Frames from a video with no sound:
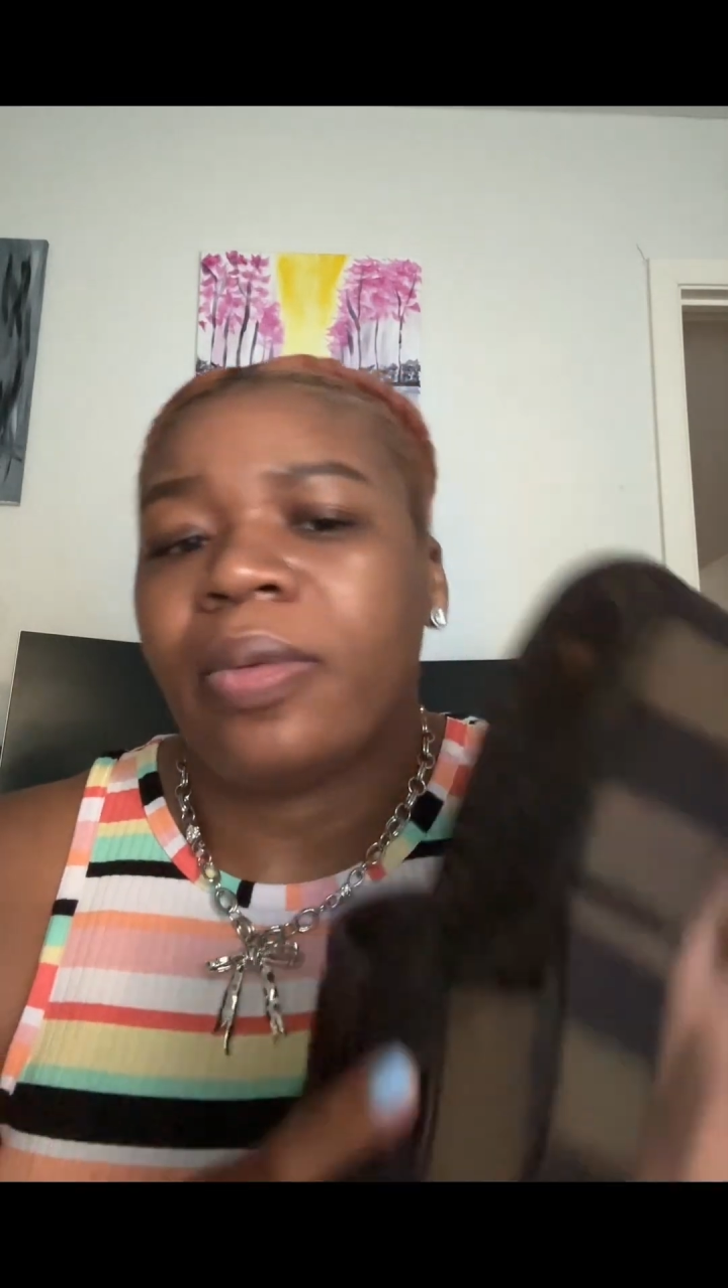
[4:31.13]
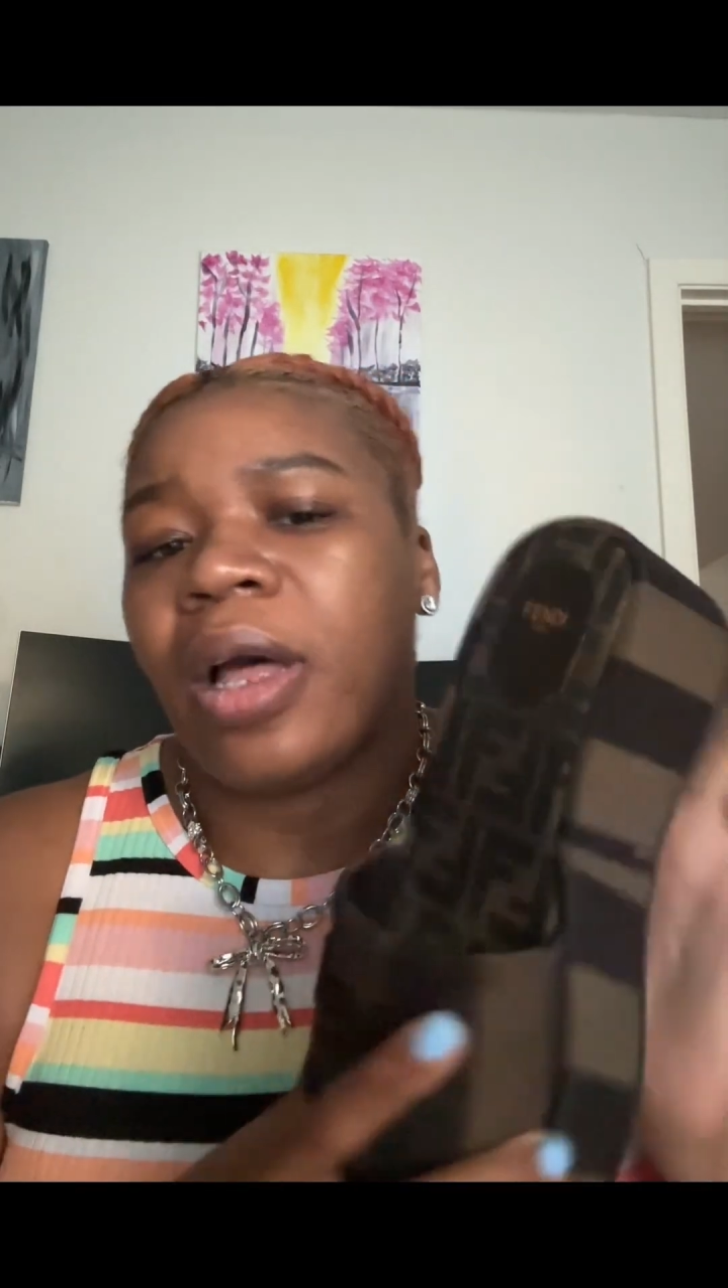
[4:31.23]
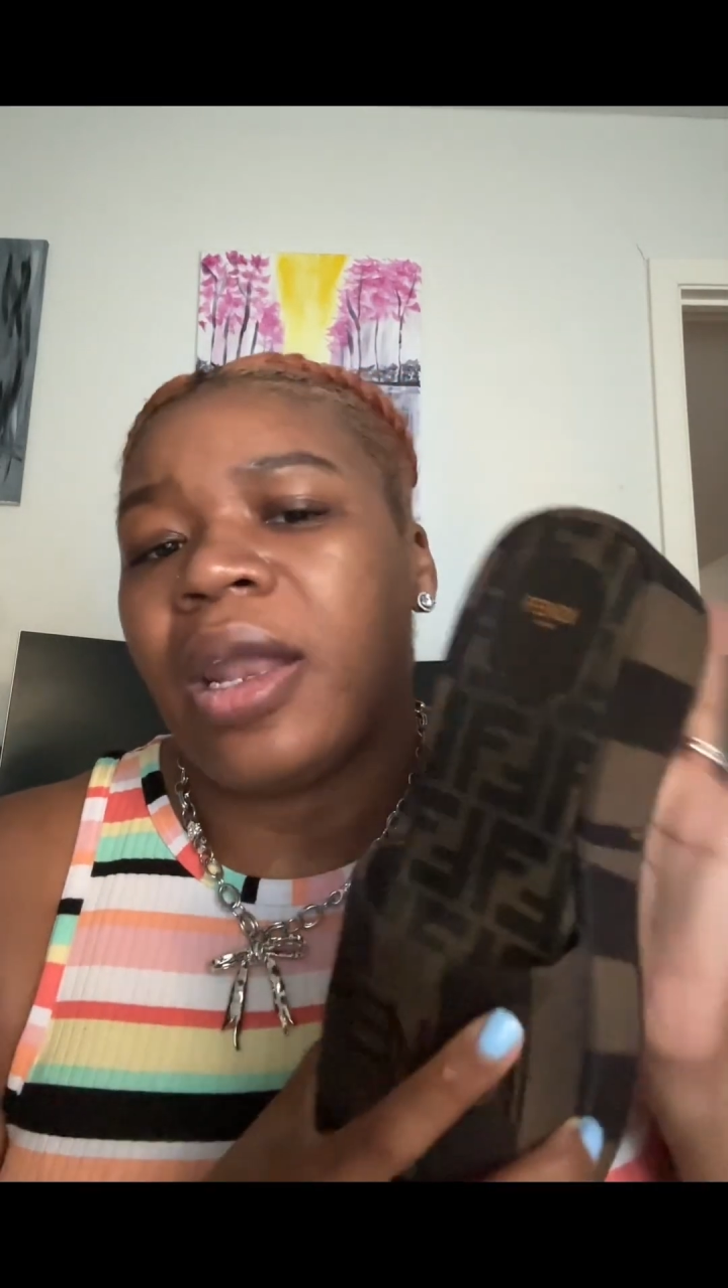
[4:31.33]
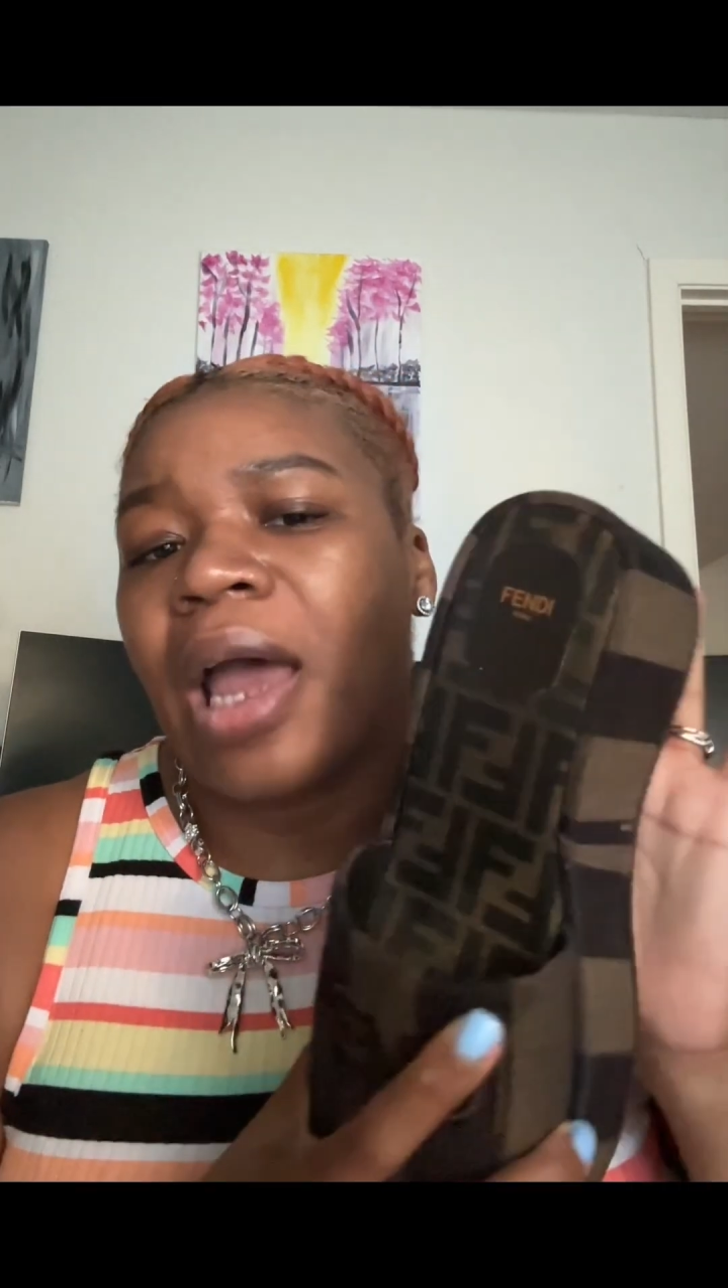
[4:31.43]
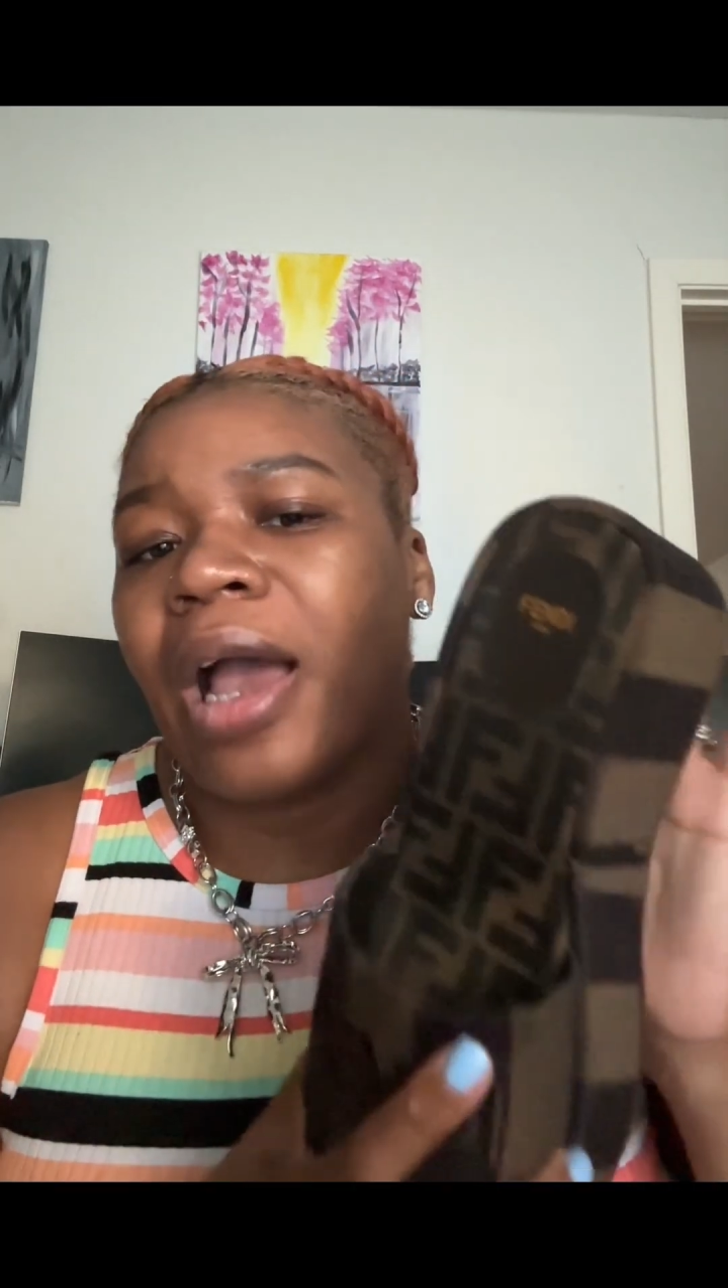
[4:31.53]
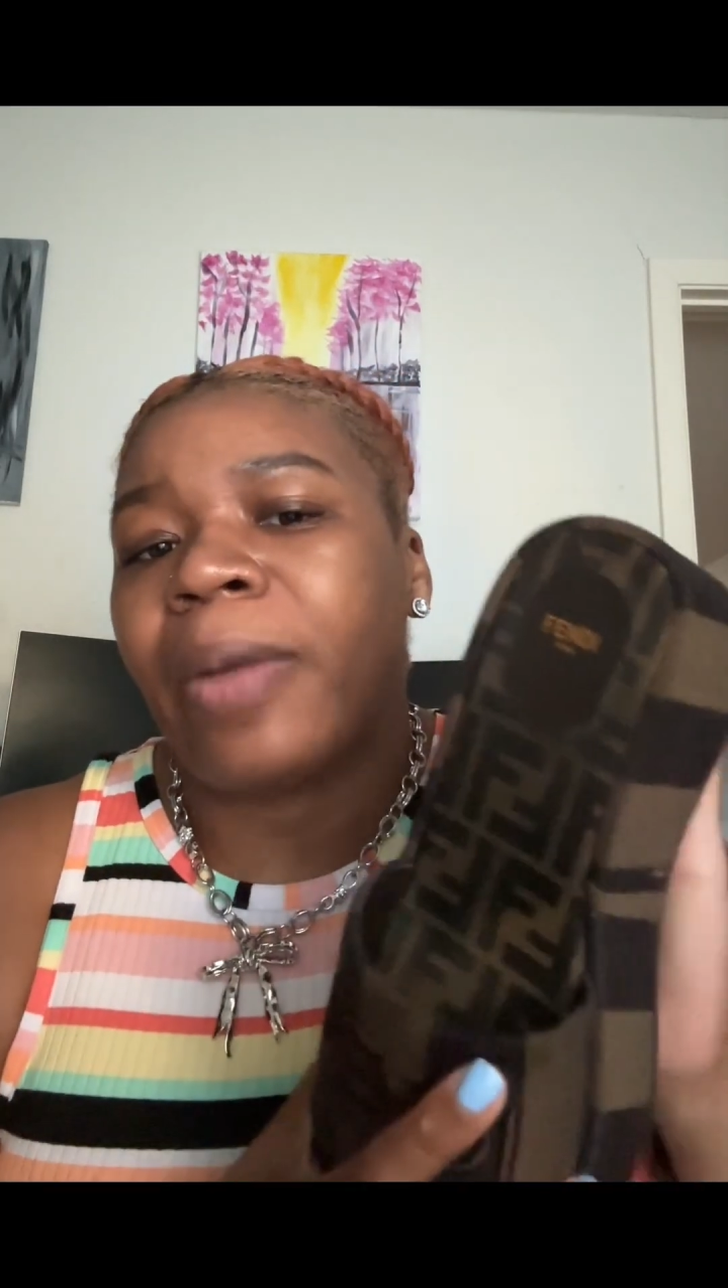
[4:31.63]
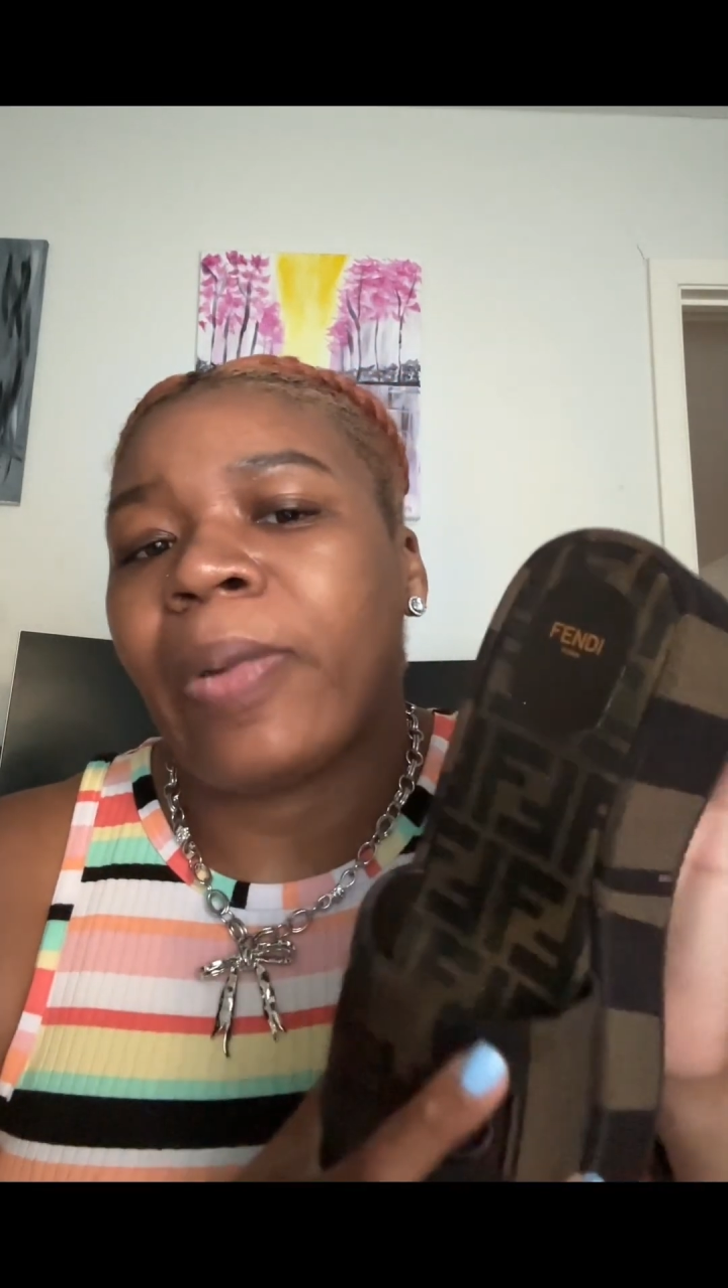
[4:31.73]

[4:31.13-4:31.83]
a 9